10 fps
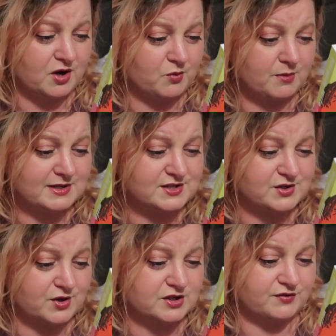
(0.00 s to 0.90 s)
young woman's
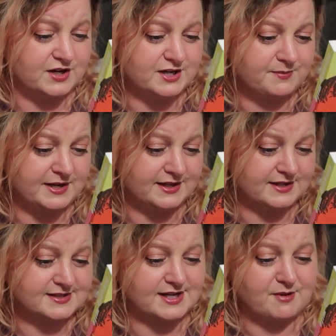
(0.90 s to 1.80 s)
search for
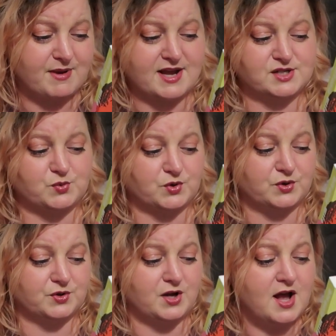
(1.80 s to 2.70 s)
independence in a man's
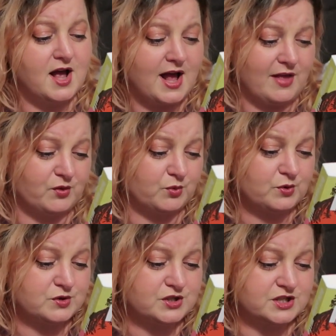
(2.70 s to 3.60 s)
world, and the
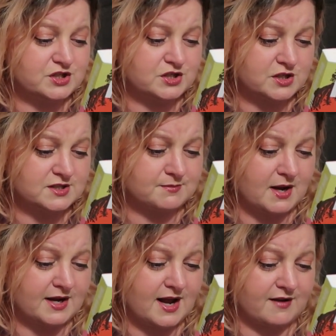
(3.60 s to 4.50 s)
rules she just
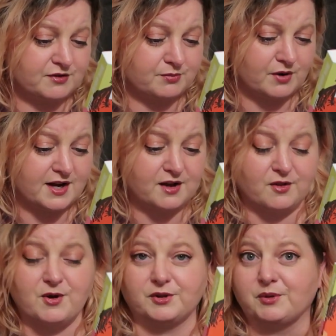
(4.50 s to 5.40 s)
might have to break
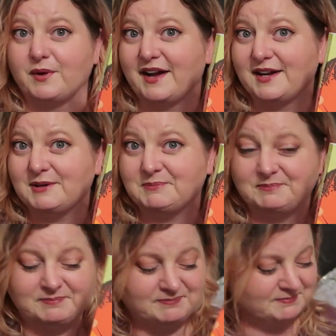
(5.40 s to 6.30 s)
along the way.
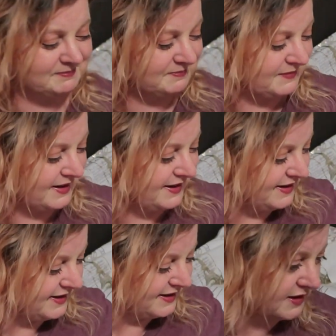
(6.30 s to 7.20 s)

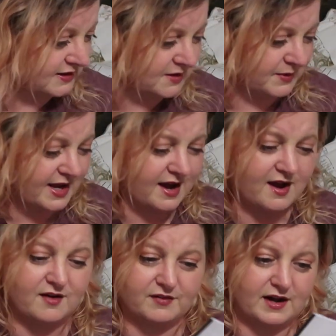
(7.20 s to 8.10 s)
And then we
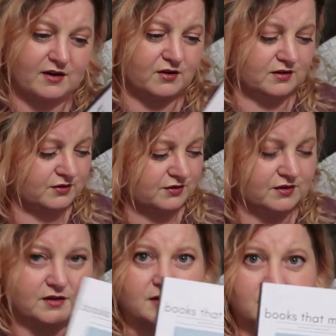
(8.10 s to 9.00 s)
have our
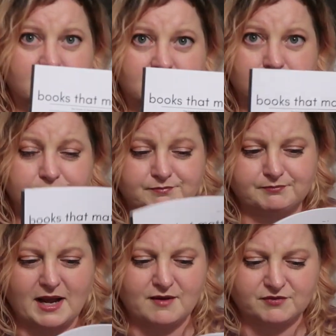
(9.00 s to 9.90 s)
little
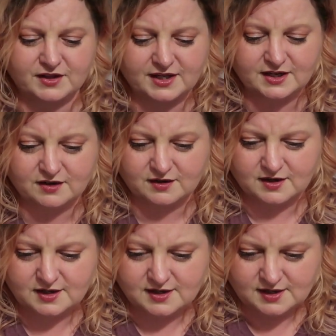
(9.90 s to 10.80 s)
pamphlet here.
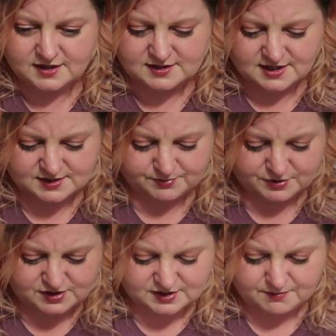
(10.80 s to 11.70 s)
It says
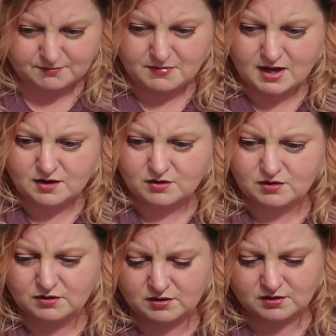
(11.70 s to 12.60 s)
Books That
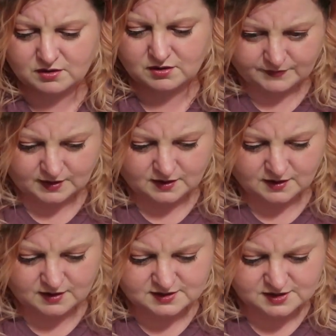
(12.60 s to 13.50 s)
Matter.
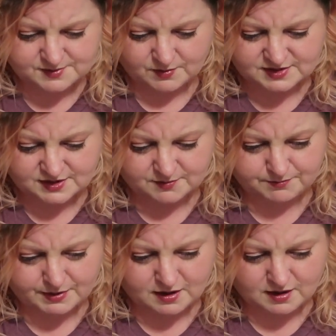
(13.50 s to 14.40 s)
Uh, it tells about what's in the
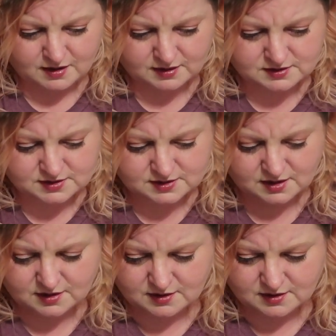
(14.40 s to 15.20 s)
box,